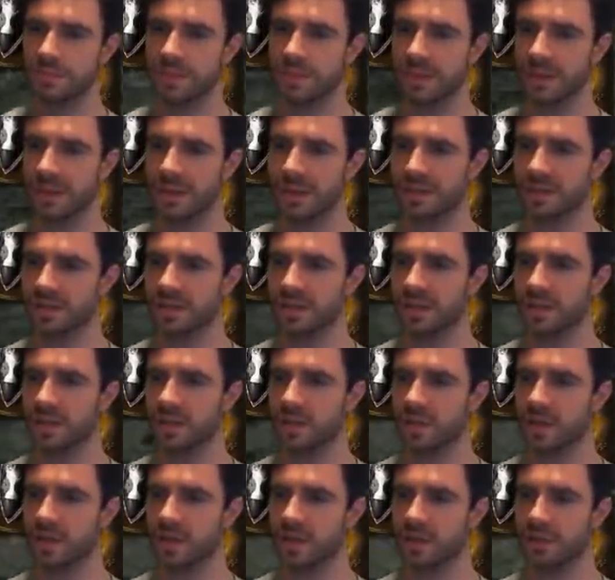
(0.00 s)
It's another
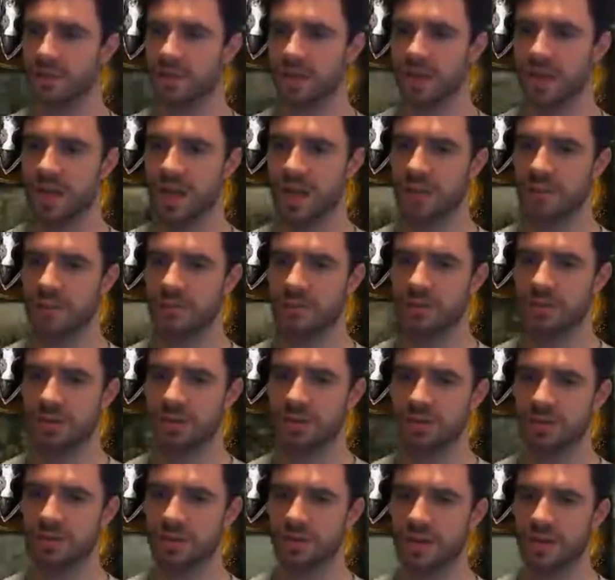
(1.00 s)
way of the game
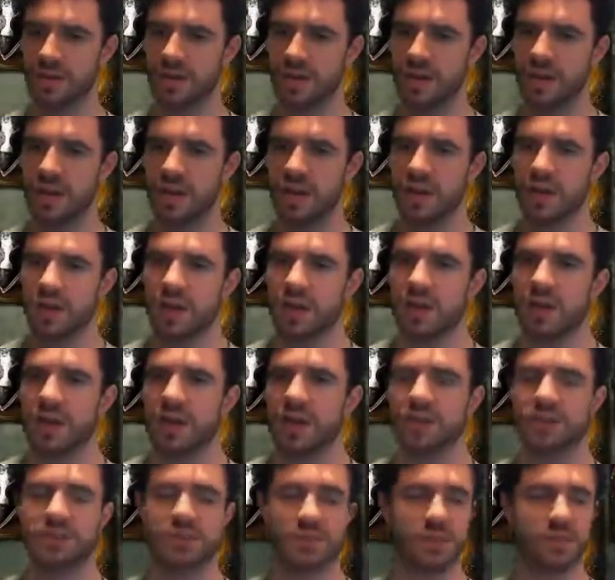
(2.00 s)
just...
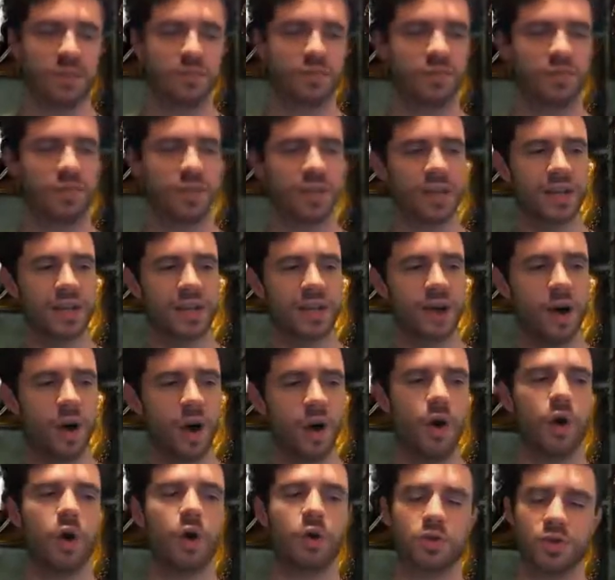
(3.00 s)
It's got a really
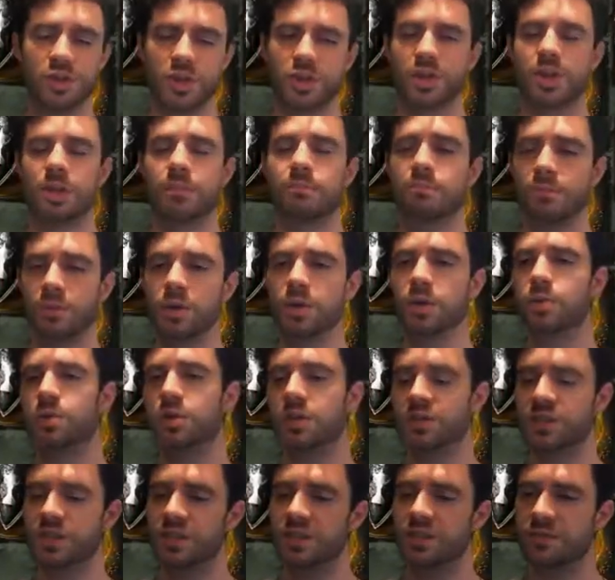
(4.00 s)
odd
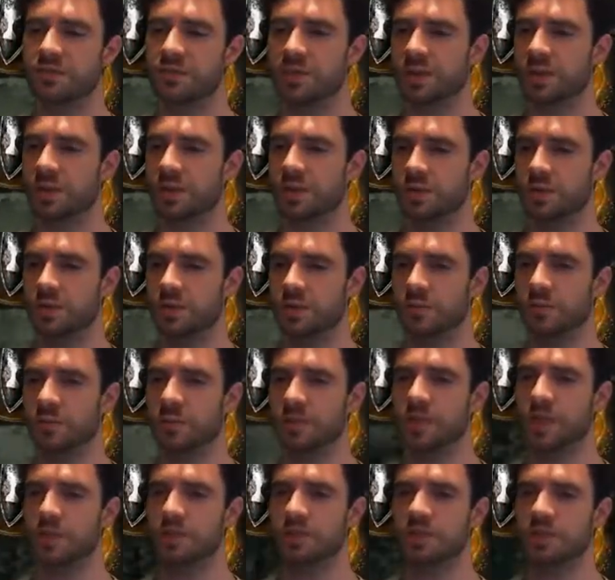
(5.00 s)
community feel.
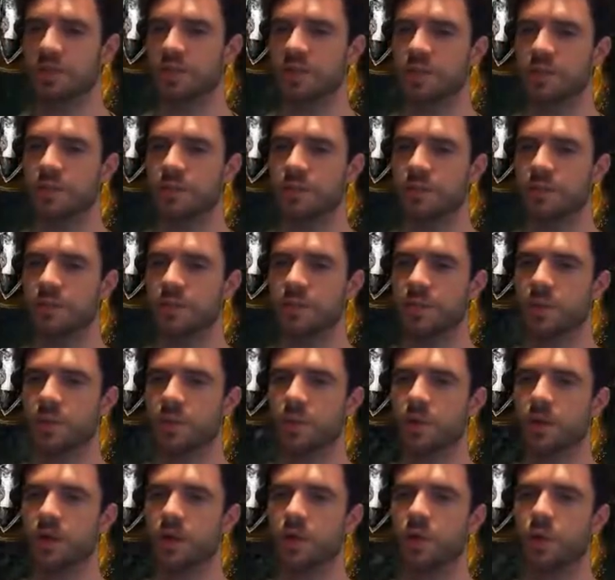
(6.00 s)
It's like
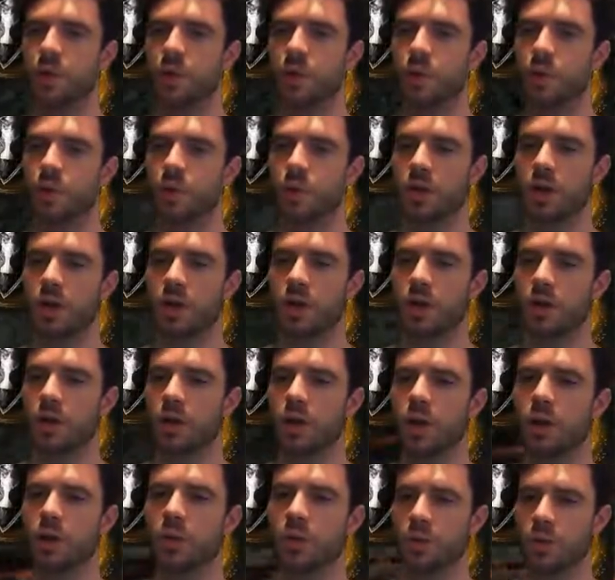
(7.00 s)
we're all
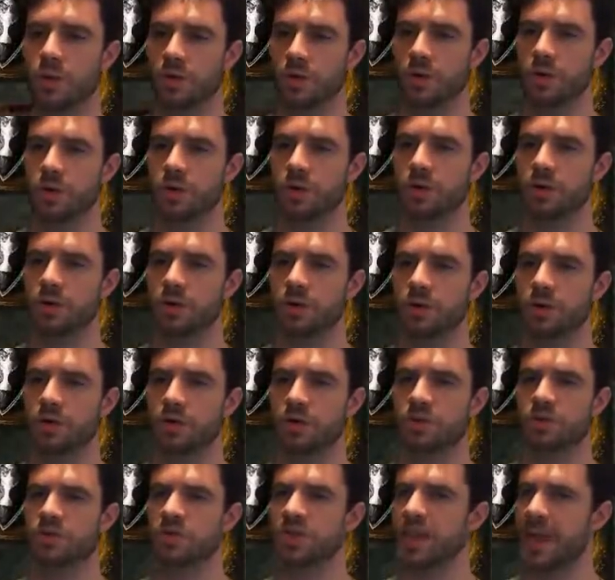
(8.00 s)
alone
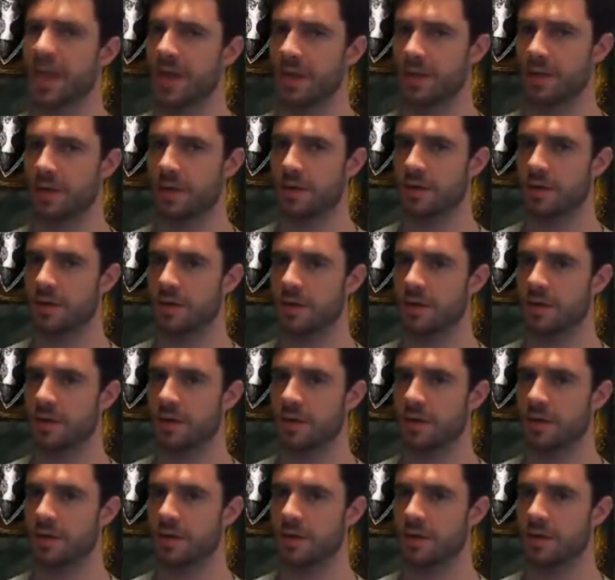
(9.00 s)
together.